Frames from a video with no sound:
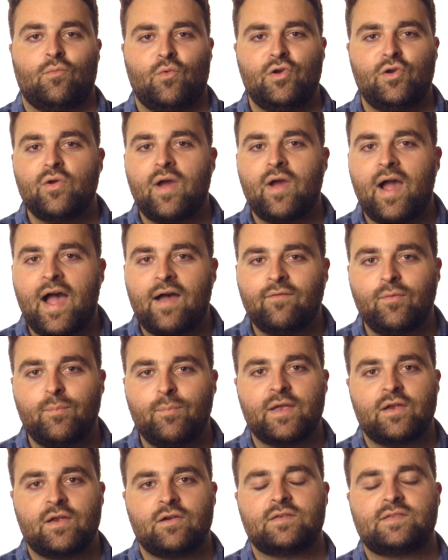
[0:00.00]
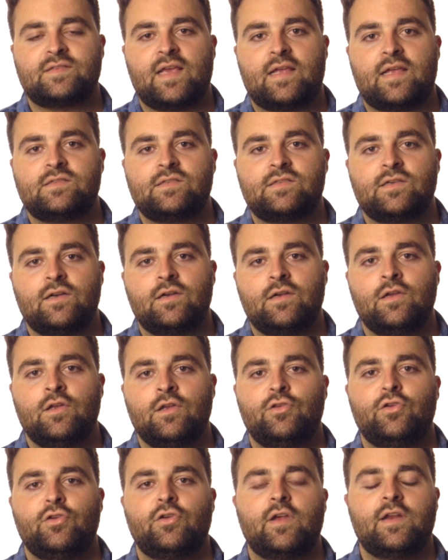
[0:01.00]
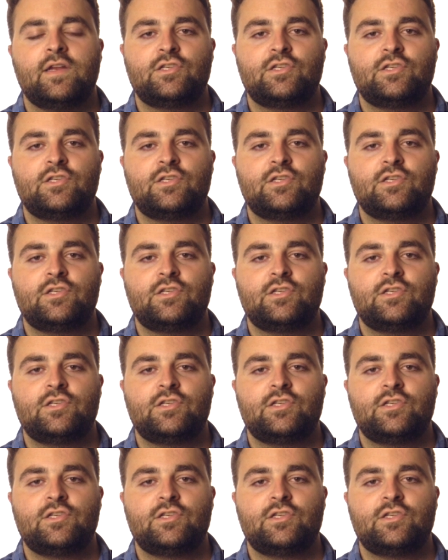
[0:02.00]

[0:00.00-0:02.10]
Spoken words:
When you have a bigger sensor, you can